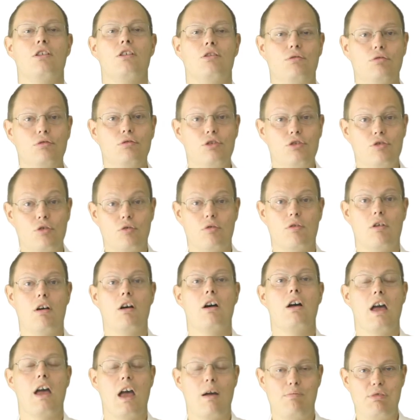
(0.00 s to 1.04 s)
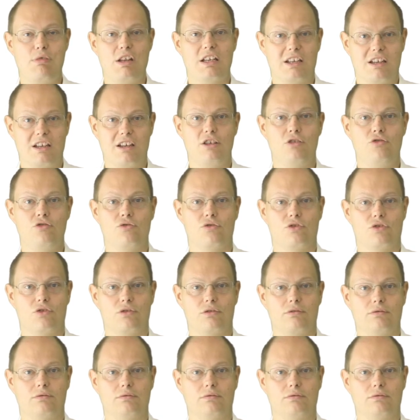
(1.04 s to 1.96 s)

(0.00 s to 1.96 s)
to your applications.